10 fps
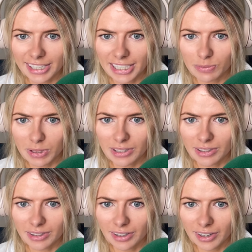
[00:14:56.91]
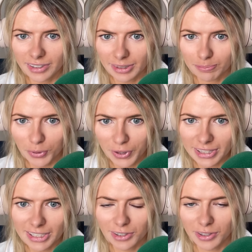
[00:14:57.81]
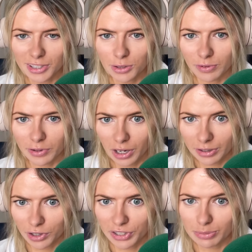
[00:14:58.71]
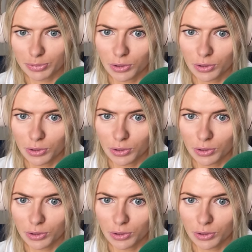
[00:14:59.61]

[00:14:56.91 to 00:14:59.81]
Like he's been kind of buying these horses who've kind of already